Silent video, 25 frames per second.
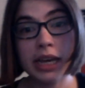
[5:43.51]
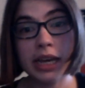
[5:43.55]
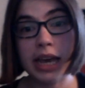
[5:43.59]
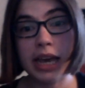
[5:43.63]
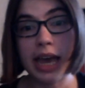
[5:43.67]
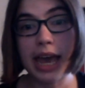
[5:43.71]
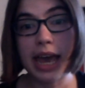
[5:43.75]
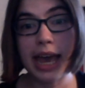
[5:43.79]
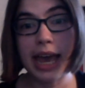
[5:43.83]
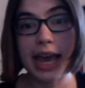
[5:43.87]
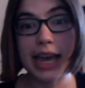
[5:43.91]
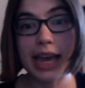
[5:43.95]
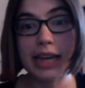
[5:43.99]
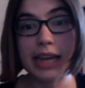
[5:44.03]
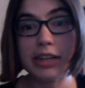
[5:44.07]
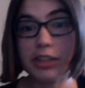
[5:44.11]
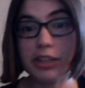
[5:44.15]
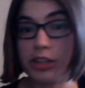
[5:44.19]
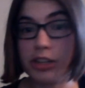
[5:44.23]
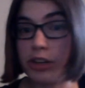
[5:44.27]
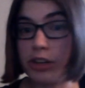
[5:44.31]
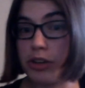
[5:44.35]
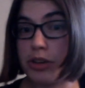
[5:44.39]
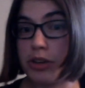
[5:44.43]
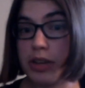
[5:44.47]
And,
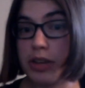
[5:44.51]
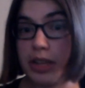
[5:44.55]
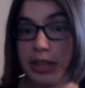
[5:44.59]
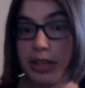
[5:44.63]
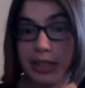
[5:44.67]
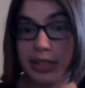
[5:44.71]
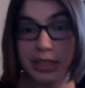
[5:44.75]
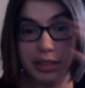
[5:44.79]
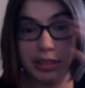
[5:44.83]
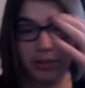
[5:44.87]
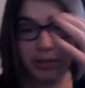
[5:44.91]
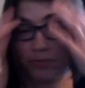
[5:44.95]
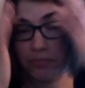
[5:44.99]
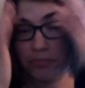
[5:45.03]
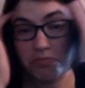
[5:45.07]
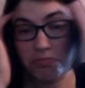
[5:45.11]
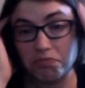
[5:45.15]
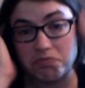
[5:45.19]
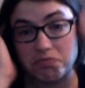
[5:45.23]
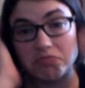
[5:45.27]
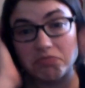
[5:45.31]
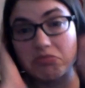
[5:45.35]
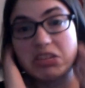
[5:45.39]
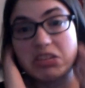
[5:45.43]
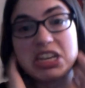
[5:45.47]
it's
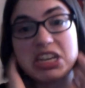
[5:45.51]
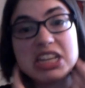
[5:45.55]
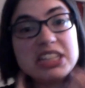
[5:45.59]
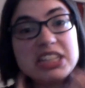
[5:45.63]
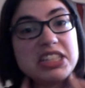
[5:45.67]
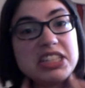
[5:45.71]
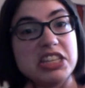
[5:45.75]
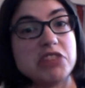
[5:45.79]
easy.